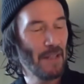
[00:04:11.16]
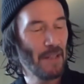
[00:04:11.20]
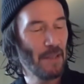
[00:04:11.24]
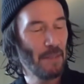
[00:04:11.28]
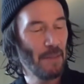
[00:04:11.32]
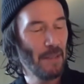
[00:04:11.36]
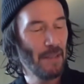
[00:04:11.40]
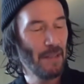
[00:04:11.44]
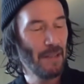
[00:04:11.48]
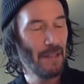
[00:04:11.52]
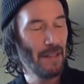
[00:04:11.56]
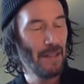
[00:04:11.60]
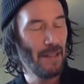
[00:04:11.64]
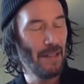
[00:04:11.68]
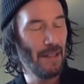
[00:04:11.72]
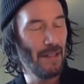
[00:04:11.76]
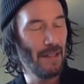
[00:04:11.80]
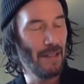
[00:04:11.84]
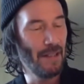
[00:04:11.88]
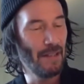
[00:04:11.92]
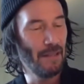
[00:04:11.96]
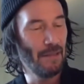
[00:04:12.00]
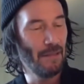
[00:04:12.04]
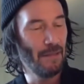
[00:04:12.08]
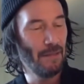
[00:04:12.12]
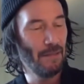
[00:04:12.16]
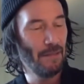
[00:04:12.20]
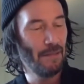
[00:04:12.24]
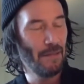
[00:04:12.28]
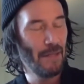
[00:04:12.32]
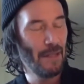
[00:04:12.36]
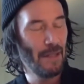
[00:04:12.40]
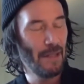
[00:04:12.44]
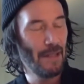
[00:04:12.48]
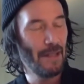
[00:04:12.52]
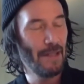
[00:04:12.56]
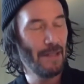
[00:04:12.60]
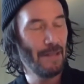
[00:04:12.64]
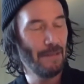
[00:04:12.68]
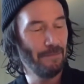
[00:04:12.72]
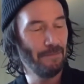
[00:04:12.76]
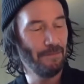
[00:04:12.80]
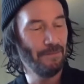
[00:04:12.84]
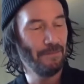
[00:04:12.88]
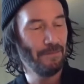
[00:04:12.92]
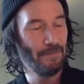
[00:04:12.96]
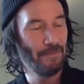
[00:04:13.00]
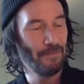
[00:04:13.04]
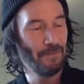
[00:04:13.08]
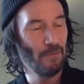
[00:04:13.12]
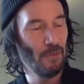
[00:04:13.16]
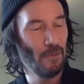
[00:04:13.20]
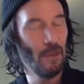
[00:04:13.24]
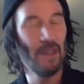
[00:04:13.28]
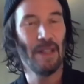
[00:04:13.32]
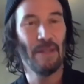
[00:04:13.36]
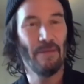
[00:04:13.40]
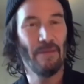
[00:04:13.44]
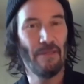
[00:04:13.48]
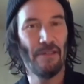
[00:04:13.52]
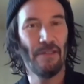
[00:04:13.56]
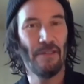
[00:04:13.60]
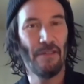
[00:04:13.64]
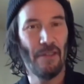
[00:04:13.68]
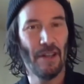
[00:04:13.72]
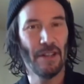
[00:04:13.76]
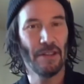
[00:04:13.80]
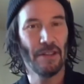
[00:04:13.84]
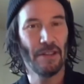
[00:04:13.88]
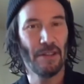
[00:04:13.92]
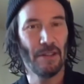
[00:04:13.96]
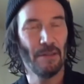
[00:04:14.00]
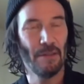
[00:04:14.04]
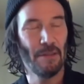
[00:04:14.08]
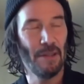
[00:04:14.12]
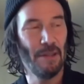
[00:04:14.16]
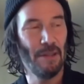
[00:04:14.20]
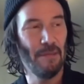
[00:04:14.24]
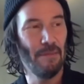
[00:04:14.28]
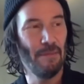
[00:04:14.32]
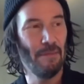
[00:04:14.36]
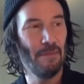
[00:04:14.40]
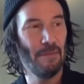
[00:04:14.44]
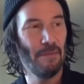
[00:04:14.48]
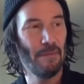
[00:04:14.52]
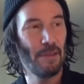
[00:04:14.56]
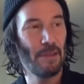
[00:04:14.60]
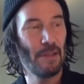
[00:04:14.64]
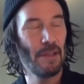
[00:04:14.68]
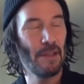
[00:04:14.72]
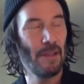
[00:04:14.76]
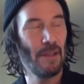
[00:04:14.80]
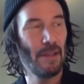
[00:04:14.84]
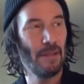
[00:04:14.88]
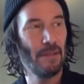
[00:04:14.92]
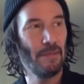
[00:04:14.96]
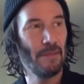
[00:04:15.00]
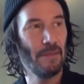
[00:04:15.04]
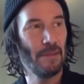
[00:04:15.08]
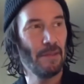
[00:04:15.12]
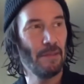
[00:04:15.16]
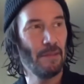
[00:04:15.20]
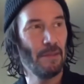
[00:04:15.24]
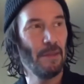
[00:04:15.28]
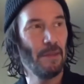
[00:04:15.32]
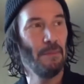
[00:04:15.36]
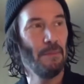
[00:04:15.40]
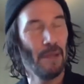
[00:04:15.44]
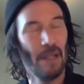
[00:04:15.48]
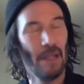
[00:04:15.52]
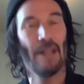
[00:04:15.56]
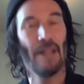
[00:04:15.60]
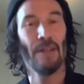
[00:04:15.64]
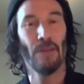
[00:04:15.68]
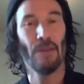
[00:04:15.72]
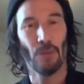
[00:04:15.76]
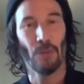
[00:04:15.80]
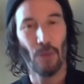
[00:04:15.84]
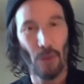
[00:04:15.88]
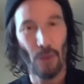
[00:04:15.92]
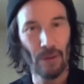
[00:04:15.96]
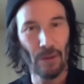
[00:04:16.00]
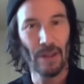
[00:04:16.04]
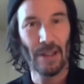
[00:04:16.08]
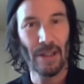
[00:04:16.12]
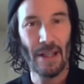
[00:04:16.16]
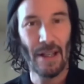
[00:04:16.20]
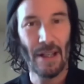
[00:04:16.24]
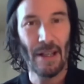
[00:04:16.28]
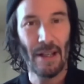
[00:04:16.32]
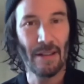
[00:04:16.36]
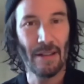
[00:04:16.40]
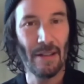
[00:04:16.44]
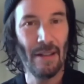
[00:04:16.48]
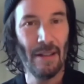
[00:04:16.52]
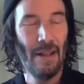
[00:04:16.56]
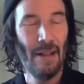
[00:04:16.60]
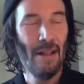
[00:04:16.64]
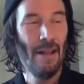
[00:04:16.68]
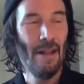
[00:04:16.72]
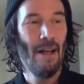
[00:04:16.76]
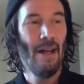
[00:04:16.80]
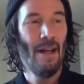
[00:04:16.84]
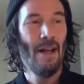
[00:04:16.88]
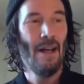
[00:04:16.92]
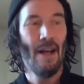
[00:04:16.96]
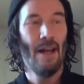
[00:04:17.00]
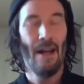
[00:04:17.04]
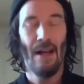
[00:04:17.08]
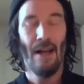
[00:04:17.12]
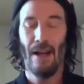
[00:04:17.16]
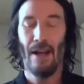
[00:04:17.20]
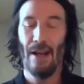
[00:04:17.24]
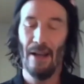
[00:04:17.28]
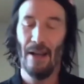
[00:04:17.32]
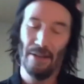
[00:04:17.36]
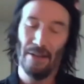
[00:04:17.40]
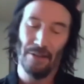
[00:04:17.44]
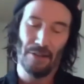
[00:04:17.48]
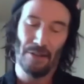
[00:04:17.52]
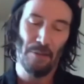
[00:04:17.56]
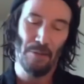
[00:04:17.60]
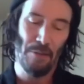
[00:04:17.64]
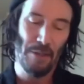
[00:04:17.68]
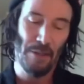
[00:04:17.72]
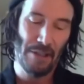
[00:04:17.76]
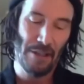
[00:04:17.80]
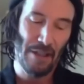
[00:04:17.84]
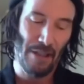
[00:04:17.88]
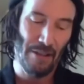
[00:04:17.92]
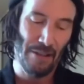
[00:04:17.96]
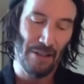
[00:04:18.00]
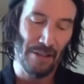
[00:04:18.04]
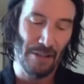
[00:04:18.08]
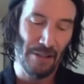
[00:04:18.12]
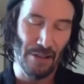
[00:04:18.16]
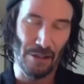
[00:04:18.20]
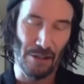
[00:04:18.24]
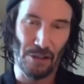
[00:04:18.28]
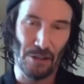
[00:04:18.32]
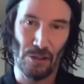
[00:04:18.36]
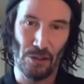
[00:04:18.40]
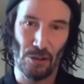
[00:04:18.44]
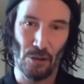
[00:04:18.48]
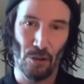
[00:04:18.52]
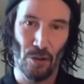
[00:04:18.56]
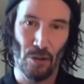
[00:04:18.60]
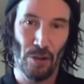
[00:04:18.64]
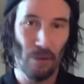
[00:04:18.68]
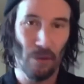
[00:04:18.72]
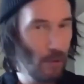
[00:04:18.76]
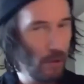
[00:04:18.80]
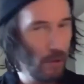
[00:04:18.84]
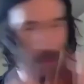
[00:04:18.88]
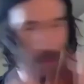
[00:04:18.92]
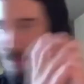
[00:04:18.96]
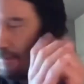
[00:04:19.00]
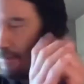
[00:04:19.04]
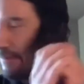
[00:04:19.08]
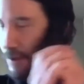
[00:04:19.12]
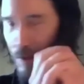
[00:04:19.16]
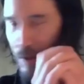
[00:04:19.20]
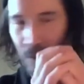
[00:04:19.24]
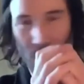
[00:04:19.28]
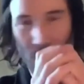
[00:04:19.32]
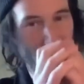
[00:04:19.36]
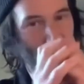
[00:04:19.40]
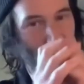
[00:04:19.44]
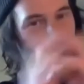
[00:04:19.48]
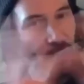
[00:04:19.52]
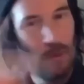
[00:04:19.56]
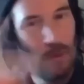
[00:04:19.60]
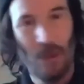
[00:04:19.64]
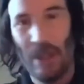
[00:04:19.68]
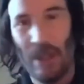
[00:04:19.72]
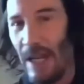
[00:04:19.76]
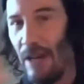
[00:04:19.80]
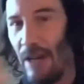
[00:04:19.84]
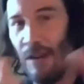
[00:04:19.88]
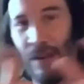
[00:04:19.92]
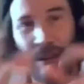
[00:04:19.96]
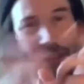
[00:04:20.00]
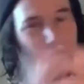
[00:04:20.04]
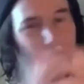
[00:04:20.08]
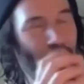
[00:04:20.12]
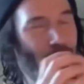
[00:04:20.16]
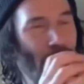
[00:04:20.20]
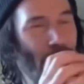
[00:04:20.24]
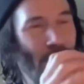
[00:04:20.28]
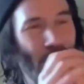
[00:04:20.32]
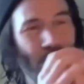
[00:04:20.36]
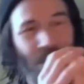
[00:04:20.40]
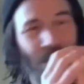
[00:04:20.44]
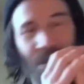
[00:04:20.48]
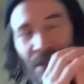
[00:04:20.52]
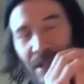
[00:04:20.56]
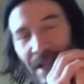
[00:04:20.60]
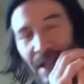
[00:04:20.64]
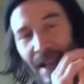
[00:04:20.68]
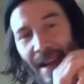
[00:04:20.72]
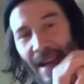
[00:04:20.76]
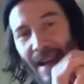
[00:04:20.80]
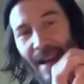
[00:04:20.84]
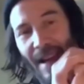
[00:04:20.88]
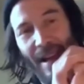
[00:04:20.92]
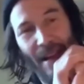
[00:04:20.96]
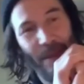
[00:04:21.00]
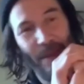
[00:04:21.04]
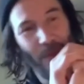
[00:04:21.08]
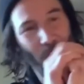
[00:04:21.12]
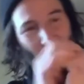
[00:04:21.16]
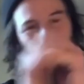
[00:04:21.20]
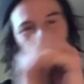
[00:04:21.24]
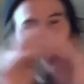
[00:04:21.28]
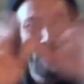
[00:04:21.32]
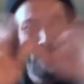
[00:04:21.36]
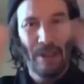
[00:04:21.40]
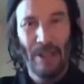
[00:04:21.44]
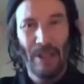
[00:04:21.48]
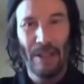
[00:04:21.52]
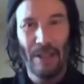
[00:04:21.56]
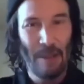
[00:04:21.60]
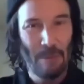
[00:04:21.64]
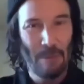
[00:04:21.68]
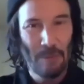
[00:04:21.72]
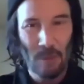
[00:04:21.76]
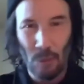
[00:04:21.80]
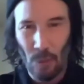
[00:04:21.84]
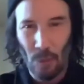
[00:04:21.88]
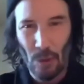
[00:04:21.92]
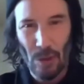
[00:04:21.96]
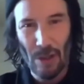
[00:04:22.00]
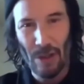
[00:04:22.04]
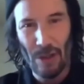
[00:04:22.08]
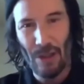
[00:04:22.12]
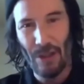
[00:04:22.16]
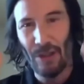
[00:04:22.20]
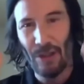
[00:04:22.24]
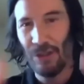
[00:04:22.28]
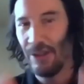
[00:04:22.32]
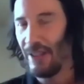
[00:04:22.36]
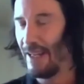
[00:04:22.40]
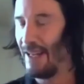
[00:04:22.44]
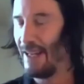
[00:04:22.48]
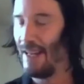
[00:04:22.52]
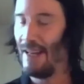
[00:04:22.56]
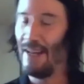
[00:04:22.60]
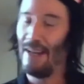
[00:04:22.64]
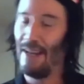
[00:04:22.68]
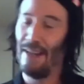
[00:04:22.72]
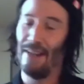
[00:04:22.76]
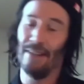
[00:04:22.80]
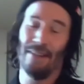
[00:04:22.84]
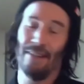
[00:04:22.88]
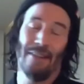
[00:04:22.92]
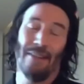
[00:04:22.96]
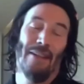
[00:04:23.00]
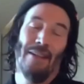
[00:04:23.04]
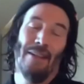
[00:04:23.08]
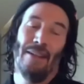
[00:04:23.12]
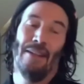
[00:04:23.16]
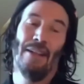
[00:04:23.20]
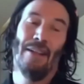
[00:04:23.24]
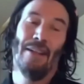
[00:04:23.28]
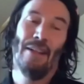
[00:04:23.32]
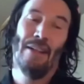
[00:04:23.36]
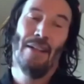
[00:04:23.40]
it's been really fun to be playing the role again and to be telling this story. There's new characters and we're opening up the world, and